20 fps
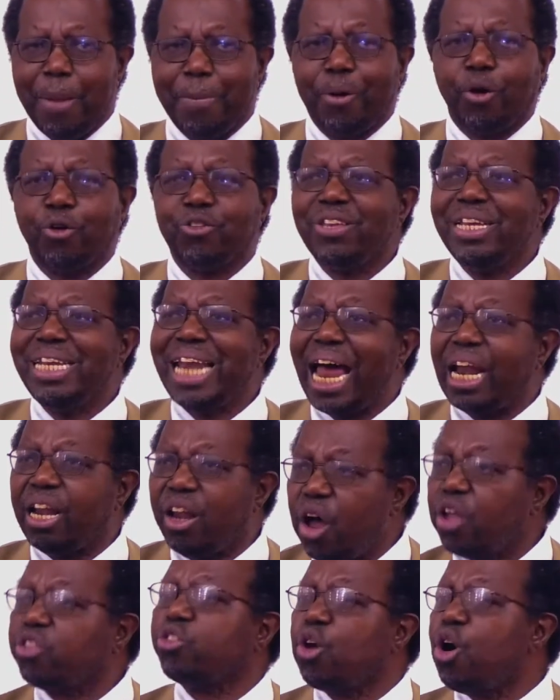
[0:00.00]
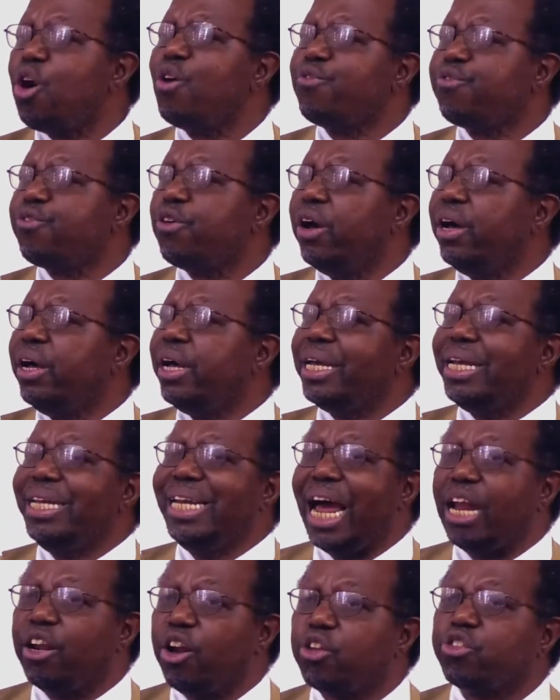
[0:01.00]
because in a lot
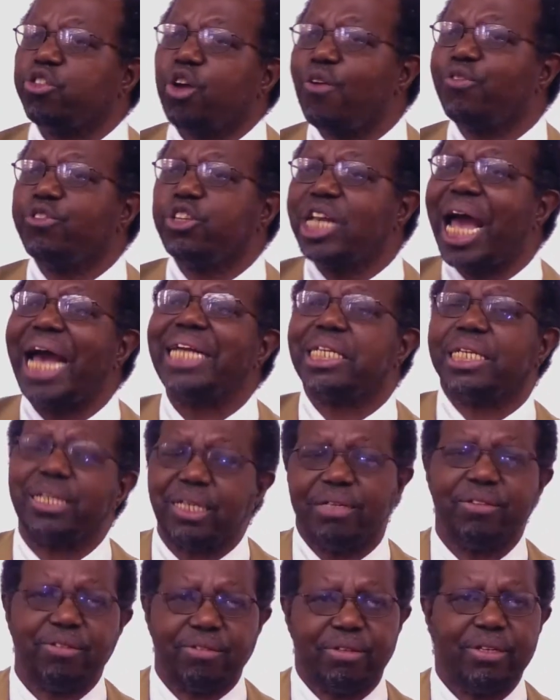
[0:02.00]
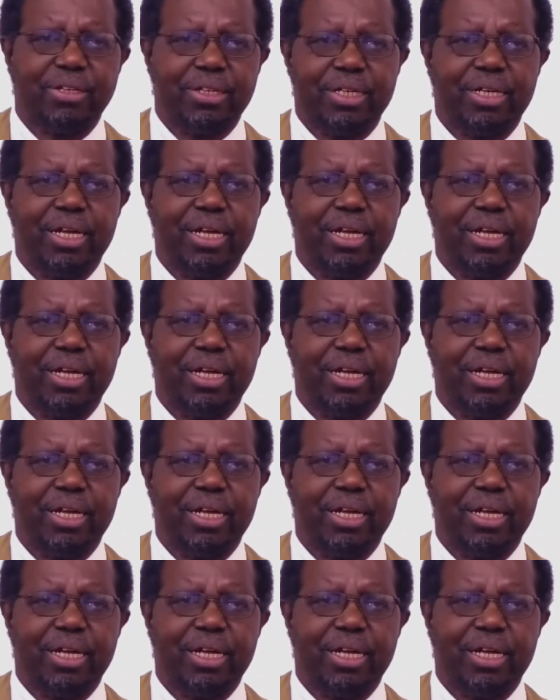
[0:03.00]
of churches,